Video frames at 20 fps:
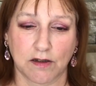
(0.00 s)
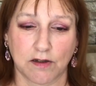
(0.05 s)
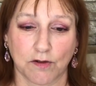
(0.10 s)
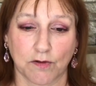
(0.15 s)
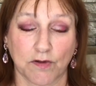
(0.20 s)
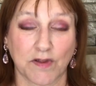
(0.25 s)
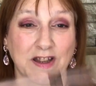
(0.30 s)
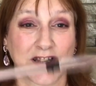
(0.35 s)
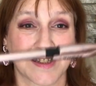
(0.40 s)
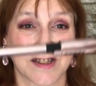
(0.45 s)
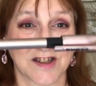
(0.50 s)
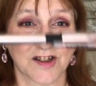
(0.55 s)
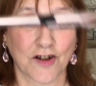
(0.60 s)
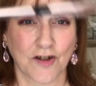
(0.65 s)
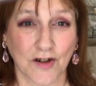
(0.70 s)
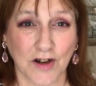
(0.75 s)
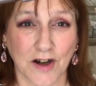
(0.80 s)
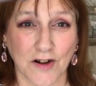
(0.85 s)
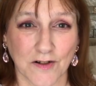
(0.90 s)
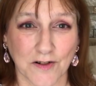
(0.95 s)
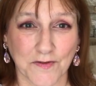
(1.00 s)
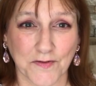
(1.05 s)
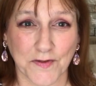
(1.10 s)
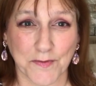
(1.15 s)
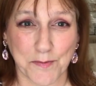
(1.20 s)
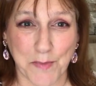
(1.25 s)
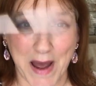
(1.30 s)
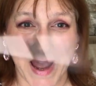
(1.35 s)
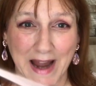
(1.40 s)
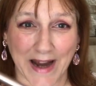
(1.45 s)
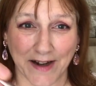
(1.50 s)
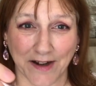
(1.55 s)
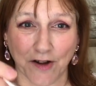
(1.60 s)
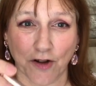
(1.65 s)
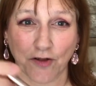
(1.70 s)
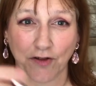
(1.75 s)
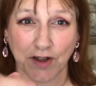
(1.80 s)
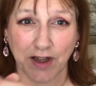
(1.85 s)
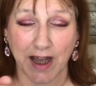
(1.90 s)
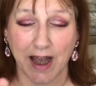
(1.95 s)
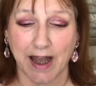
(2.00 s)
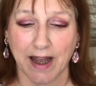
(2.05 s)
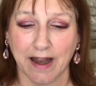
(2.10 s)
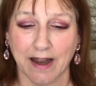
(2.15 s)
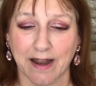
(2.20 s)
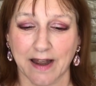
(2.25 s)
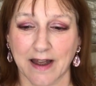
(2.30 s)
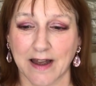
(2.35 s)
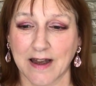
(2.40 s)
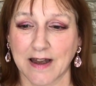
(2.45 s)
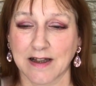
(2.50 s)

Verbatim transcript: you know, that's the colour of the pen, not the ink.